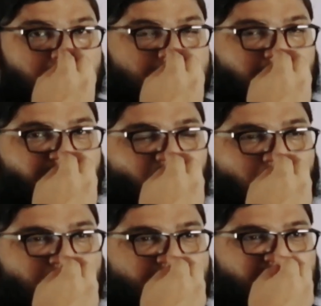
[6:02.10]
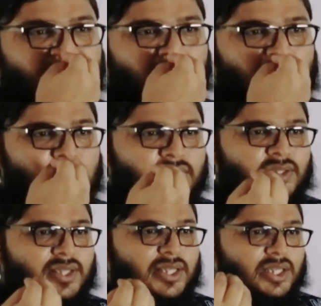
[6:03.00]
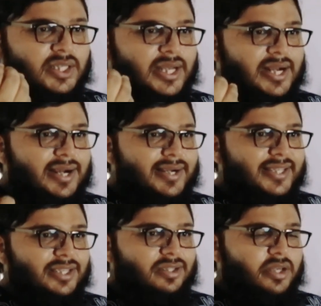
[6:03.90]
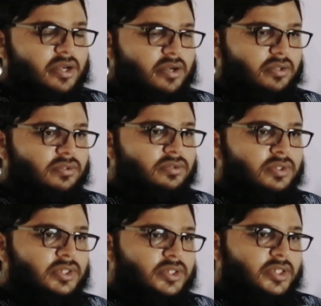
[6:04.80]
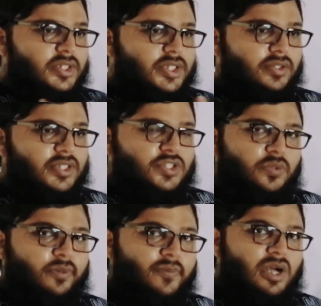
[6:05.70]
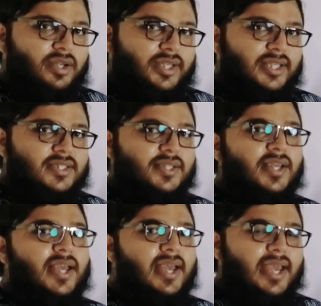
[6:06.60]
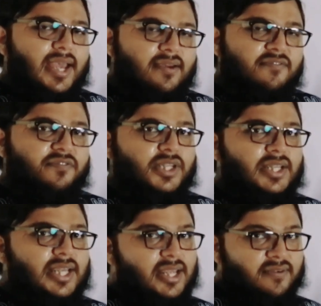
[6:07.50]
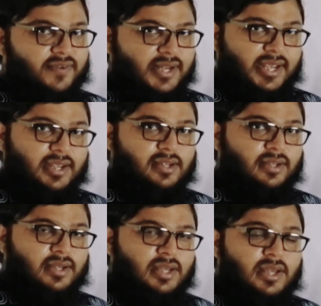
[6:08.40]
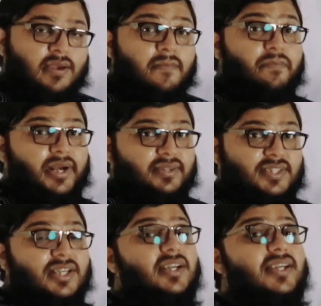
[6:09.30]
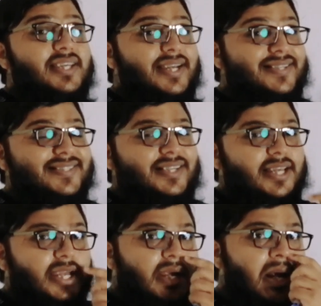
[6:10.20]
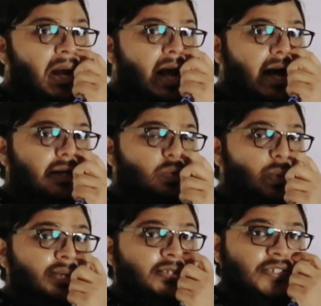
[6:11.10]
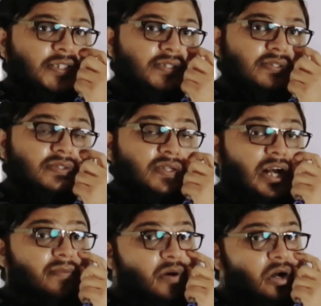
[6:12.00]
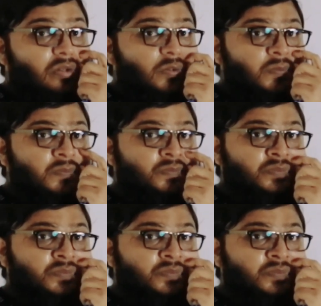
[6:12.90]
So if you want to say, I go to the supermarket every evening, but yesterday I went to a mall.